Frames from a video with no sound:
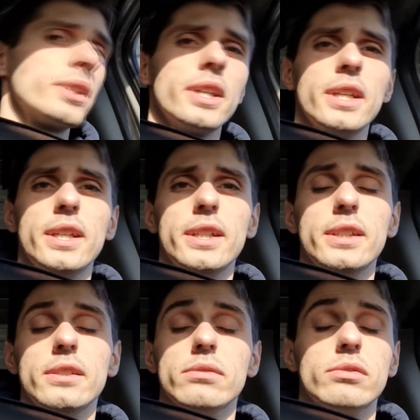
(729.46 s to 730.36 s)

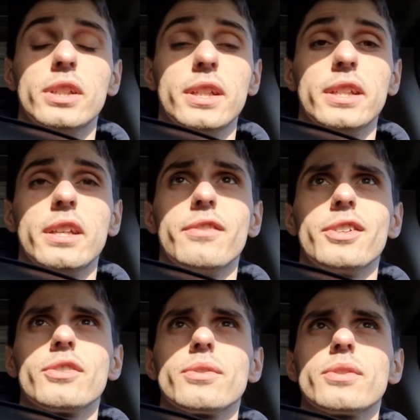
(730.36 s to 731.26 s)
didn't get
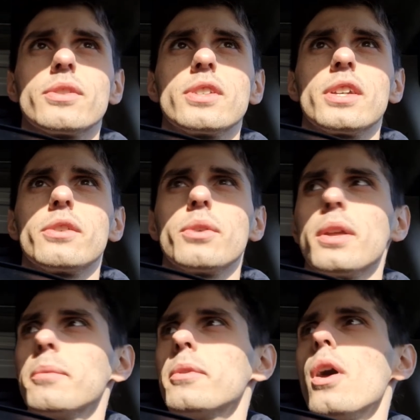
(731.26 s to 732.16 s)
anything, so I decided to
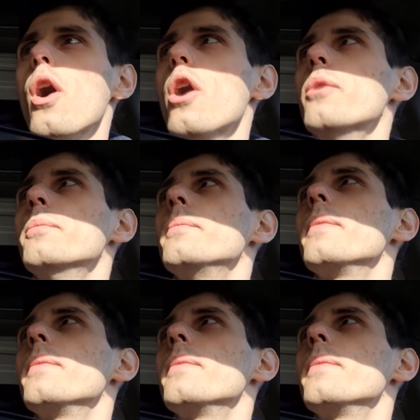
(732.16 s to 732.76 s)
head home